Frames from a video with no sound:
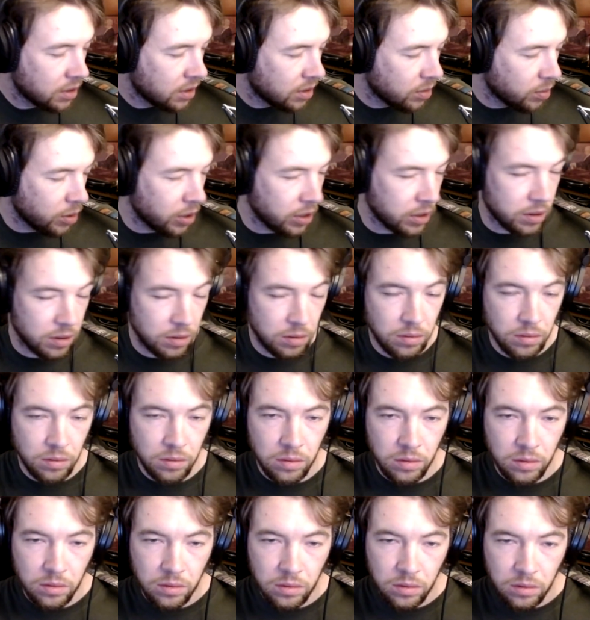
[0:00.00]
but
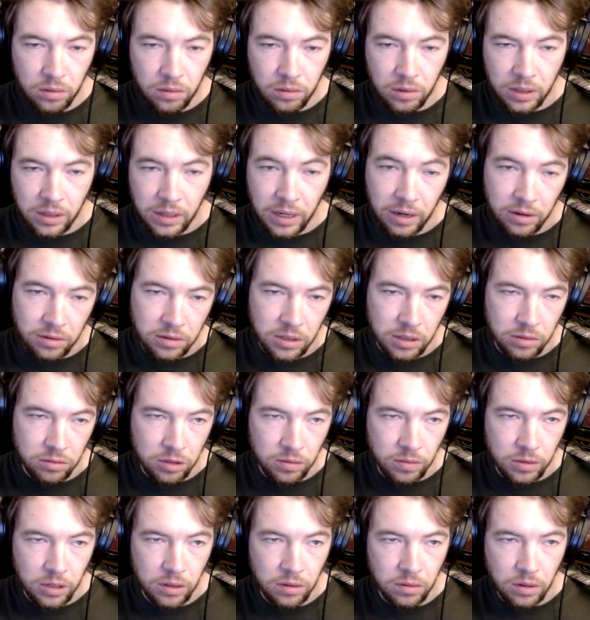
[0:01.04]
like now it seems to
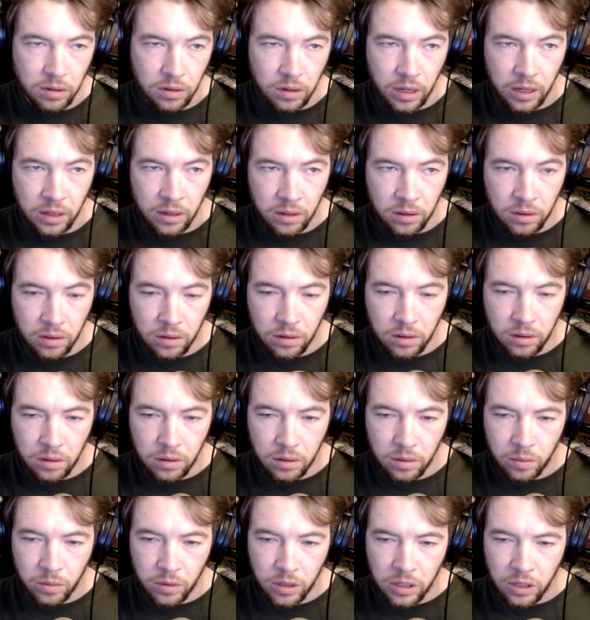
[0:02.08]
be doing okay.
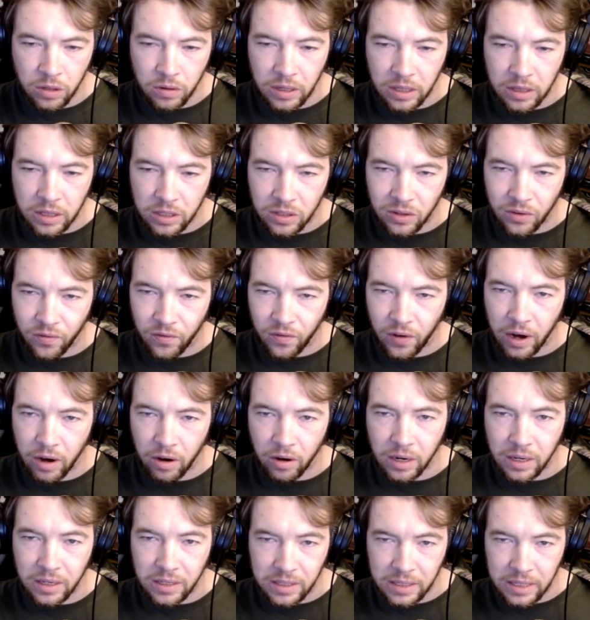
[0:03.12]
But you get this
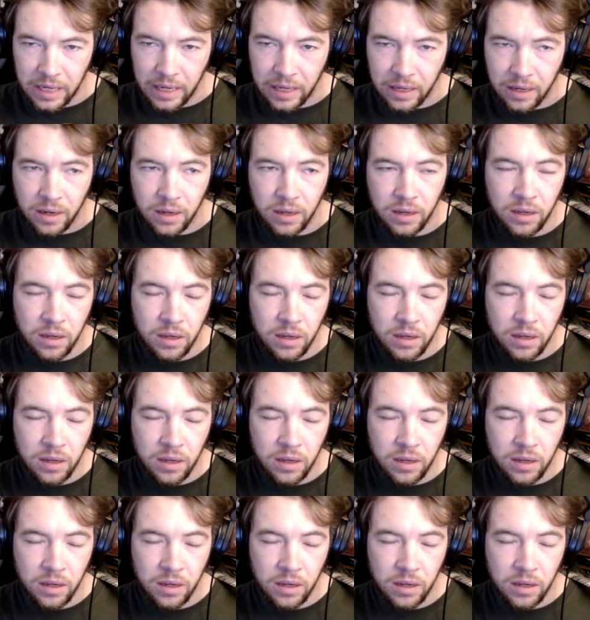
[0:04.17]
very dead,